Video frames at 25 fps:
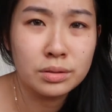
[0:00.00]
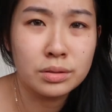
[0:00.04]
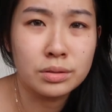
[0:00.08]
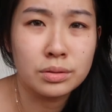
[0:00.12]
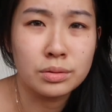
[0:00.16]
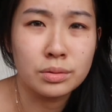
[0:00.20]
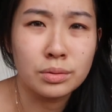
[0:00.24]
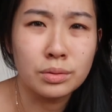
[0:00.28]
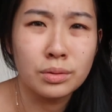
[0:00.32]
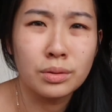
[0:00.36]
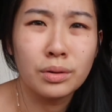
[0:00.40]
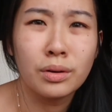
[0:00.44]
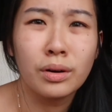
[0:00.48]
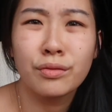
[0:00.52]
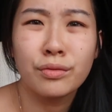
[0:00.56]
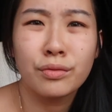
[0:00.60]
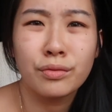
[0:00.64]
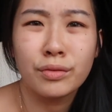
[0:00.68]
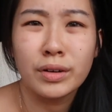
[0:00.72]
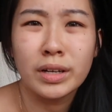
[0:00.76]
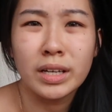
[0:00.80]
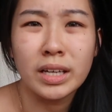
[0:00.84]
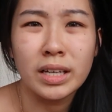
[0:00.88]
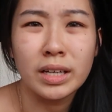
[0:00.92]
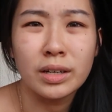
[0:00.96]
so
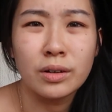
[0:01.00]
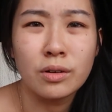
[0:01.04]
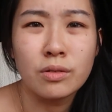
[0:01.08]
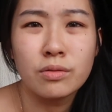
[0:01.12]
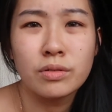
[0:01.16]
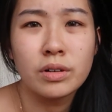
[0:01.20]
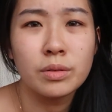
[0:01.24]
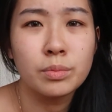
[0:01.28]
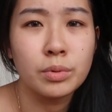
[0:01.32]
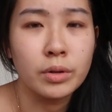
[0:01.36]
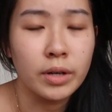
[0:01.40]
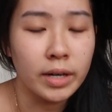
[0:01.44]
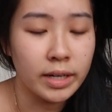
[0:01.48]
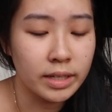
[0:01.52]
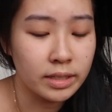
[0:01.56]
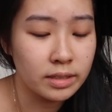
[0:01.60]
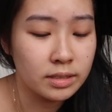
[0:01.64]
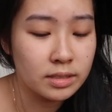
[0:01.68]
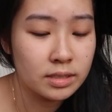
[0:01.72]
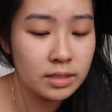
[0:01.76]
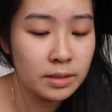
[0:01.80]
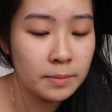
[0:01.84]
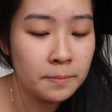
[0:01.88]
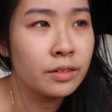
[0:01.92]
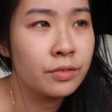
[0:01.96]
freaking
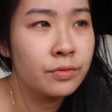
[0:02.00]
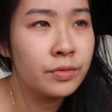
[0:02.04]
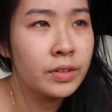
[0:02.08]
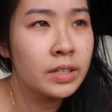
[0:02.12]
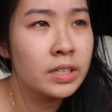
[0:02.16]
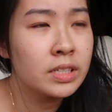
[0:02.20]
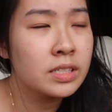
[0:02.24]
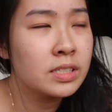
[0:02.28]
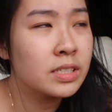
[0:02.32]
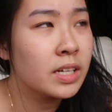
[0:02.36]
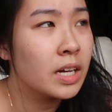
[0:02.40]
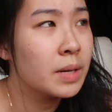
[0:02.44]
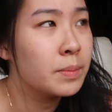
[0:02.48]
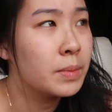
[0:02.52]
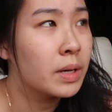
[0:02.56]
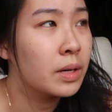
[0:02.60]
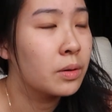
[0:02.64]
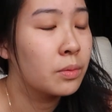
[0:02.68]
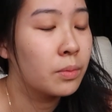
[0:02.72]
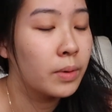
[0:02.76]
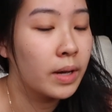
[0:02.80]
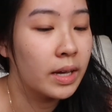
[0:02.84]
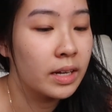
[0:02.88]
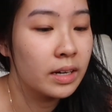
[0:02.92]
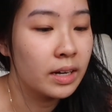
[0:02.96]
overpriced. The first time I
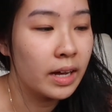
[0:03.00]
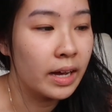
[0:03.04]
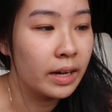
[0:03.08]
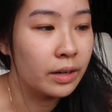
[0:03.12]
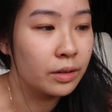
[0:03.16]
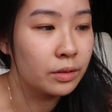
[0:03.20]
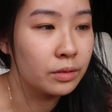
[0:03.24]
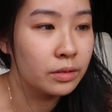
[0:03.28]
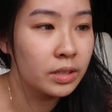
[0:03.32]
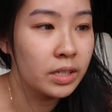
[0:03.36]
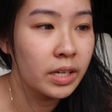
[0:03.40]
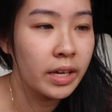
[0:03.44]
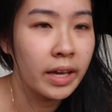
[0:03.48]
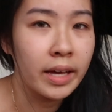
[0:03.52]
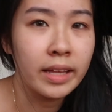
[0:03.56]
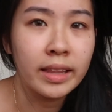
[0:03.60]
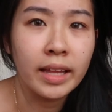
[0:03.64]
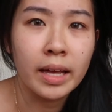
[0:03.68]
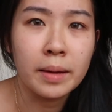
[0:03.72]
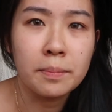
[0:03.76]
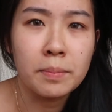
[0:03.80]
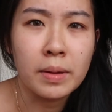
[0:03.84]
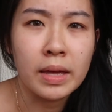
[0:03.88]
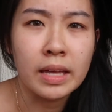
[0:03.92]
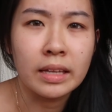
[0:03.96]
went, I only had
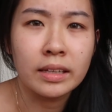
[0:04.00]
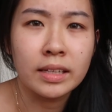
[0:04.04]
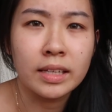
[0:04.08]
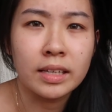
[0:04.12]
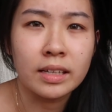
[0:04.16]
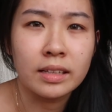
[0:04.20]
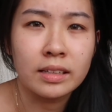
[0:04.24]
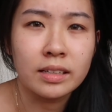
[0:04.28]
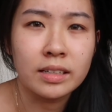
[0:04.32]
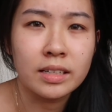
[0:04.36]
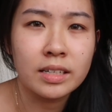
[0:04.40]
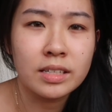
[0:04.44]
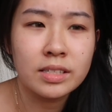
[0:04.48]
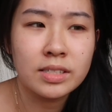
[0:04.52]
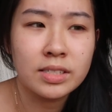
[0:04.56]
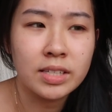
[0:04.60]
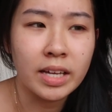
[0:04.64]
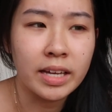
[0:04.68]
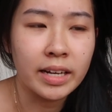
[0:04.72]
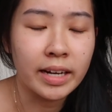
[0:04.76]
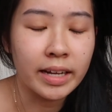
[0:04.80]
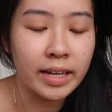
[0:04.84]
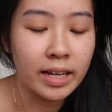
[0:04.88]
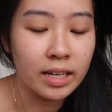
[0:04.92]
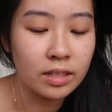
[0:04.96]
like painkillers,
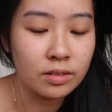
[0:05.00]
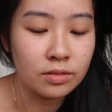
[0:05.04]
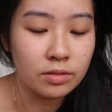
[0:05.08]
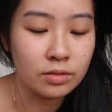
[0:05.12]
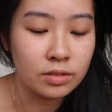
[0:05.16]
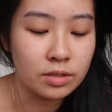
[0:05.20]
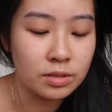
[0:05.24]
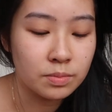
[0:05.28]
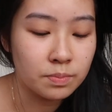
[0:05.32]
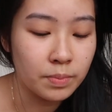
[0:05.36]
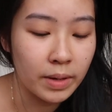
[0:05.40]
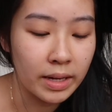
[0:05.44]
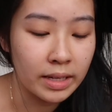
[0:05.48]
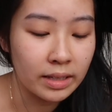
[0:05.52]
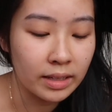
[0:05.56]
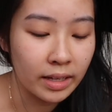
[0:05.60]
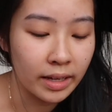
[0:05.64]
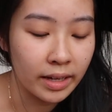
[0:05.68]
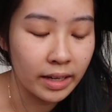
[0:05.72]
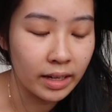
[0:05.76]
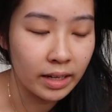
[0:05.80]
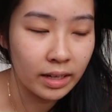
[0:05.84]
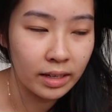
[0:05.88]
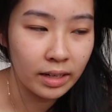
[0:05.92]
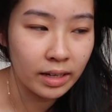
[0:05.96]
and I had to spend
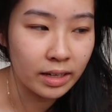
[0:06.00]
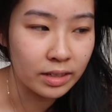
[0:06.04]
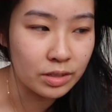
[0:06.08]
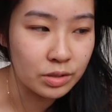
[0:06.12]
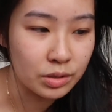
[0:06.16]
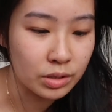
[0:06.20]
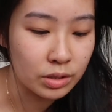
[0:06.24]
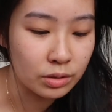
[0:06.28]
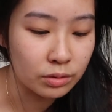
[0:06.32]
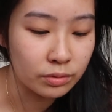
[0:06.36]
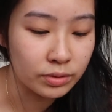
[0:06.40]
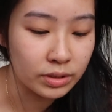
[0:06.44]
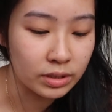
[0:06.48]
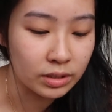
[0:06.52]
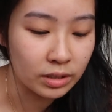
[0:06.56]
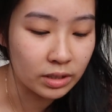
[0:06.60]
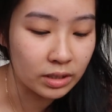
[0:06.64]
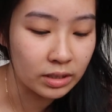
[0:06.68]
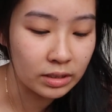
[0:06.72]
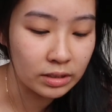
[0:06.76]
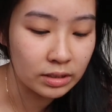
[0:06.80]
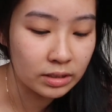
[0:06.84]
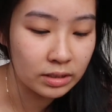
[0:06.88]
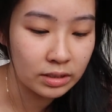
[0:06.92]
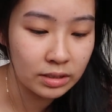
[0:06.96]
like $100
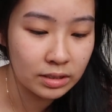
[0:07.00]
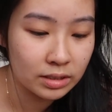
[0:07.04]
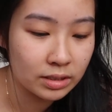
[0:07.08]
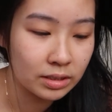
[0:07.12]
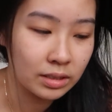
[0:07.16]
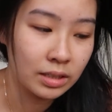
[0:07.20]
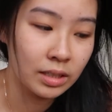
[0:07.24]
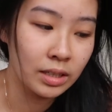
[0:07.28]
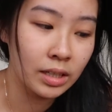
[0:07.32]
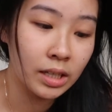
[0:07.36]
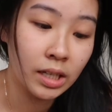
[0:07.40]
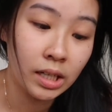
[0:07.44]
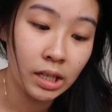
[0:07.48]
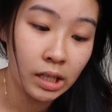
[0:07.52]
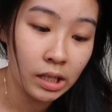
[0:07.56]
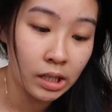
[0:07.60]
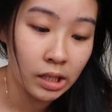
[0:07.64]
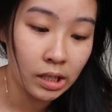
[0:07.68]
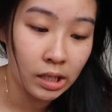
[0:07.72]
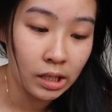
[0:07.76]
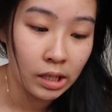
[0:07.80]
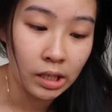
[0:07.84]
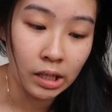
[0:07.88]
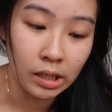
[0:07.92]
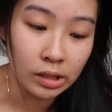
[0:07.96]
over.
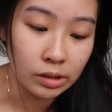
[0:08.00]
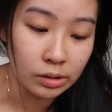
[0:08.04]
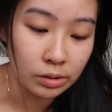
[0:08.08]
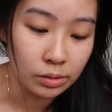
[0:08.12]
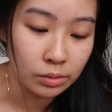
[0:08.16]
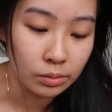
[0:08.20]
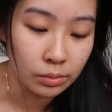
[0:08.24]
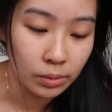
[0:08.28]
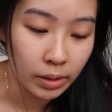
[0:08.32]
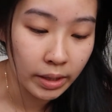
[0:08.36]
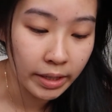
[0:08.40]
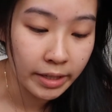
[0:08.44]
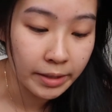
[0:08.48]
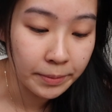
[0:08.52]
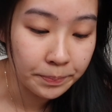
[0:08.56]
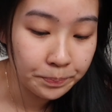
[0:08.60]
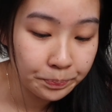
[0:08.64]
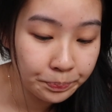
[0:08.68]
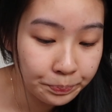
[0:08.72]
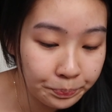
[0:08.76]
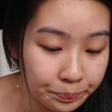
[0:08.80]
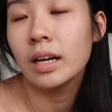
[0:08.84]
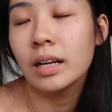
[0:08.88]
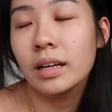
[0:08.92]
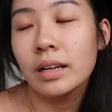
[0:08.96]
I don't know why.
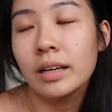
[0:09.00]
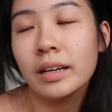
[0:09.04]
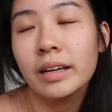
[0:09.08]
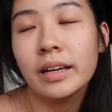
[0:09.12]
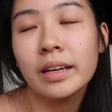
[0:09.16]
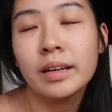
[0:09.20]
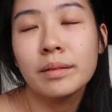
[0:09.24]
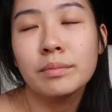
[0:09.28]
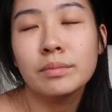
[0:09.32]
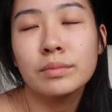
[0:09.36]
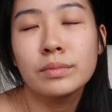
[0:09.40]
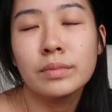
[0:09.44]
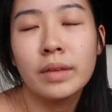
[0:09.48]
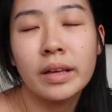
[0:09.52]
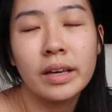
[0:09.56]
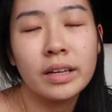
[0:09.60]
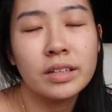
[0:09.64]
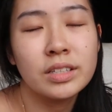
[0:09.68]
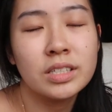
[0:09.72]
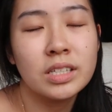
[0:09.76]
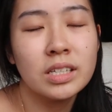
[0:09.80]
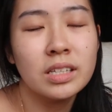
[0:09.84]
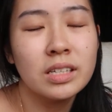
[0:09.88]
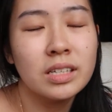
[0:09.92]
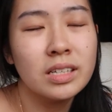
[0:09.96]
I am
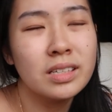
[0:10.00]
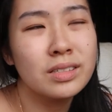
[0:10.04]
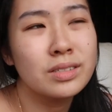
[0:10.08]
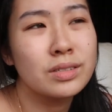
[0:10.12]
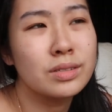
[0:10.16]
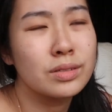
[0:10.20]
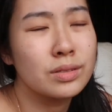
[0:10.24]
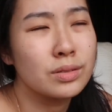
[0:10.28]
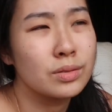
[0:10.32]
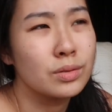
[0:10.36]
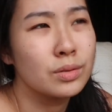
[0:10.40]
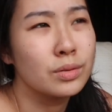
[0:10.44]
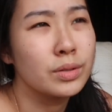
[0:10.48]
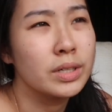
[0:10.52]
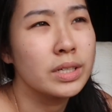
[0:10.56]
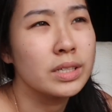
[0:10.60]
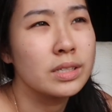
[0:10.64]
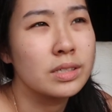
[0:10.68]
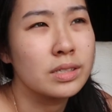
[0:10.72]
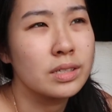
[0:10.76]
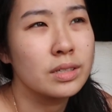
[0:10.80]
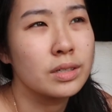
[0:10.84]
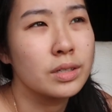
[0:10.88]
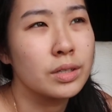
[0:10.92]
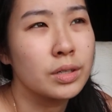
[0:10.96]
actually so
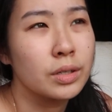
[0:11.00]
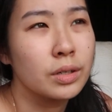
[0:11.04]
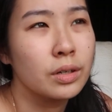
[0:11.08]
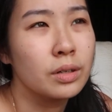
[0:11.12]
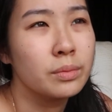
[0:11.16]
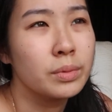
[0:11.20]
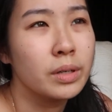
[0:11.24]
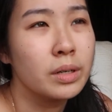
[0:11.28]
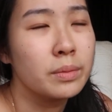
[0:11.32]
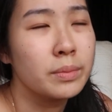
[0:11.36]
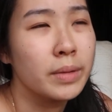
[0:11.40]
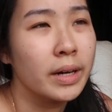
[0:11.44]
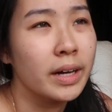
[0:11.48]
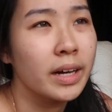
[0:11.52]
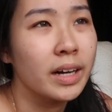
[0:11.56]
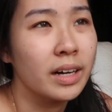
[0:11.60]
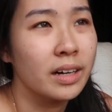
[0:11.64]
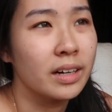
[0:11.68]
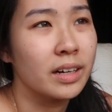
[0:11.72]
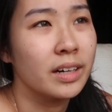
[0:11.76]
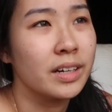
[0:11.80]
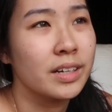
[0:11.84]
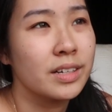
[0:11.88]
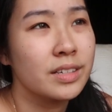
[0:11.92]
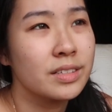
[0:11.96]
insecure about my
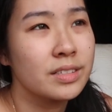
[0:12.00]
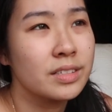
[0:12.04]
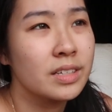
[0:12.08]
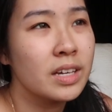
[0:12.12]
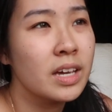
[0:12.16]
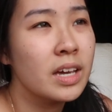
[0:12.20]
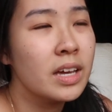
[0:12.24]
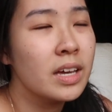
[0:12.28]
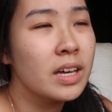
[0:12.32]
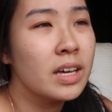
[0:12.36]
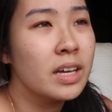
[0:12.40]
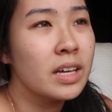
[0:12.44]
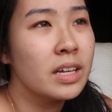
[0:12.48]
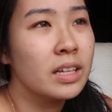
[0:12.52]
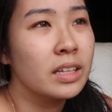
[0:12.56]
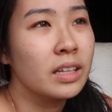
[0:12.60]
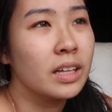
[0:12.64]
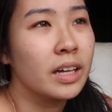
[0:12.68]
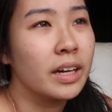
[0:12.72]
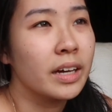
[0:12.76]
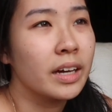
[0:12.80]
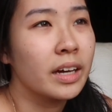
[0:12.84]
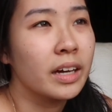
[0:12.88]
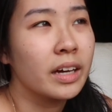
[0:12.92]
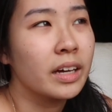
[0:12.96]
eyes.
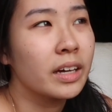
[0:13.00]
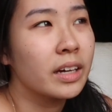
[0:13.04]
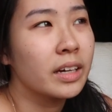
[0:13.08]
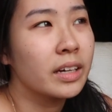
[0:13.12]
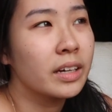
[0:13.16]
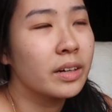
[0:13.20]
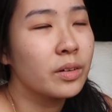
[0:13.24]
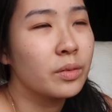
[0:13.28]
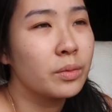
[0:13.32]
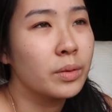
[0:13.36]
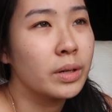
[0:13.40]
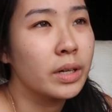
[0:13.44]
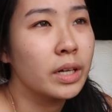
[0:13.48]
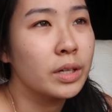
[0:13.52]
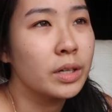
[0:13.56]
Like when